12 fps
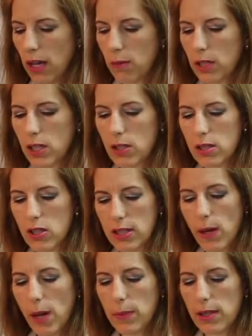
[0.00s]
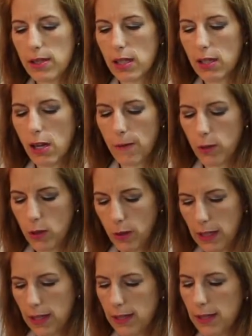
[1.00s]
I want to just pop this lid off real
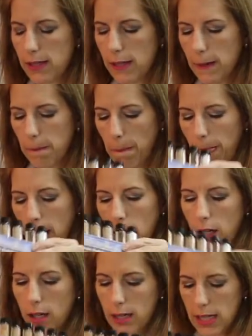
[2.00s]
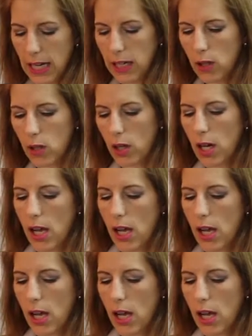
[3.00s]
quick. This is a container.